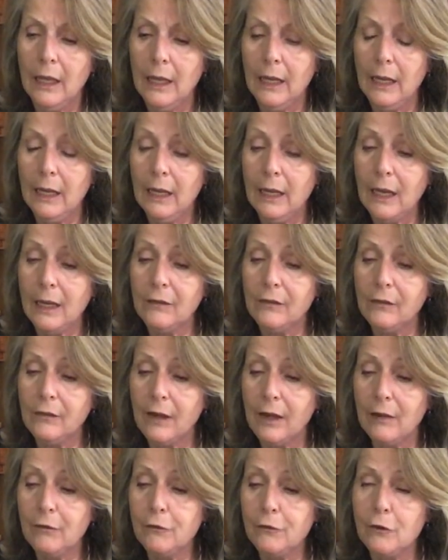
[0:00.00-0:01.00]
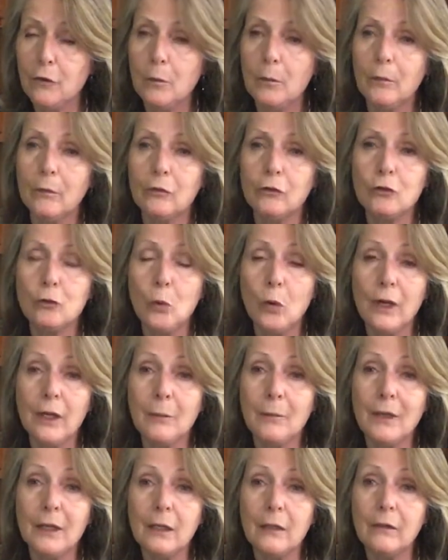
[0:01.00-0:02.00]
And I'd say for 20
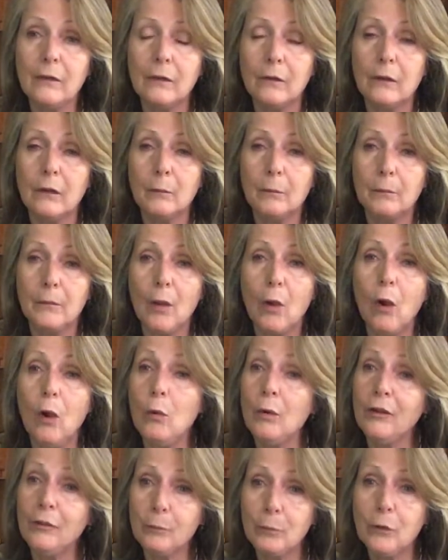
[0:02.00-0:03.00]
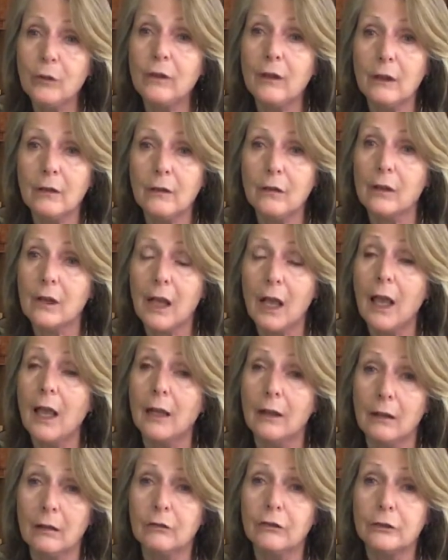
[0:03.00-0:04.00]
minutes, always put things in a hot
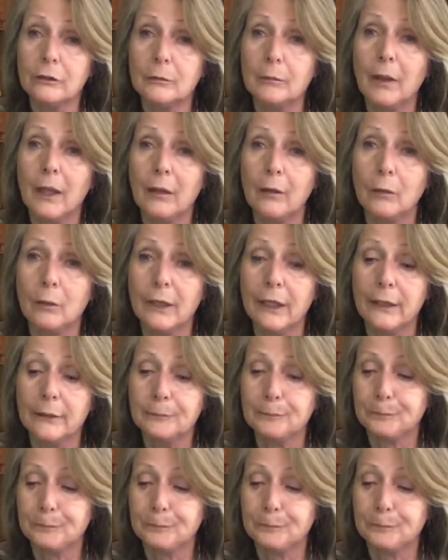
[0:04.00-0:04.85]
oven, by the way.